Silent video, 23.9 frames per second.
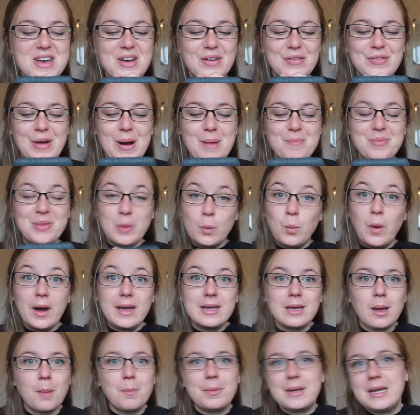from the White
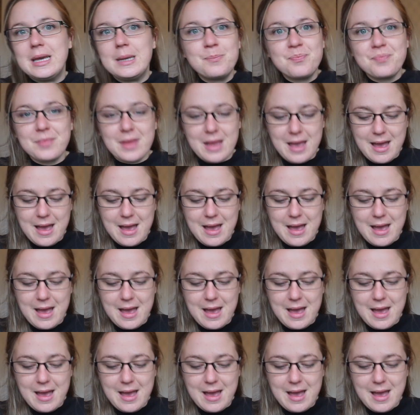Company.